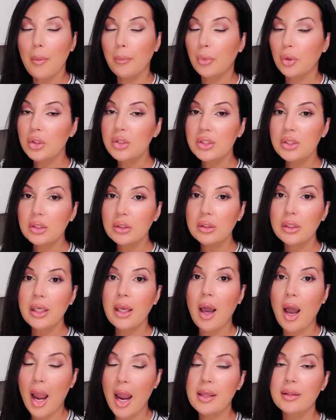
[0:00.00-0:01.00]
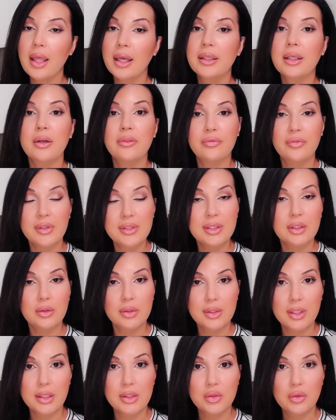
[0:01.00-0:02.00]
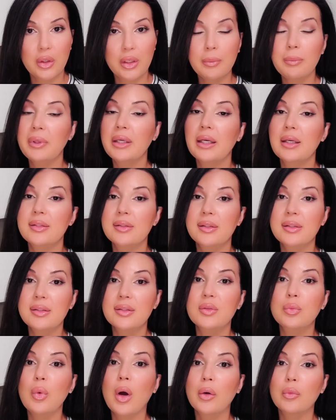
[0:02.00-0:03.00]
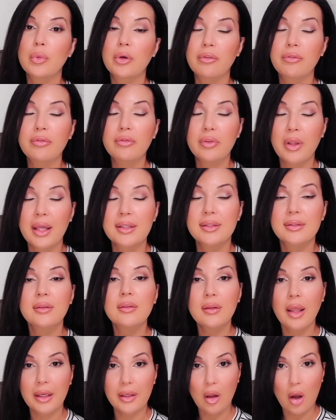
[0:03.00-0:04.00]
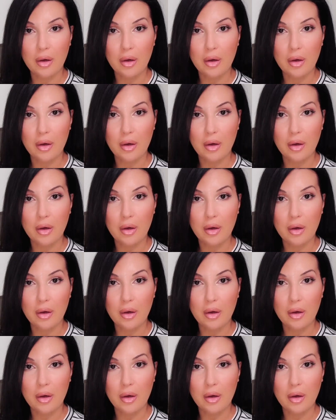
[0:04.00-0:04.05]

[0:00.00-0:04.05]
Personally, I like a physical sunscreen because this is what reflects the light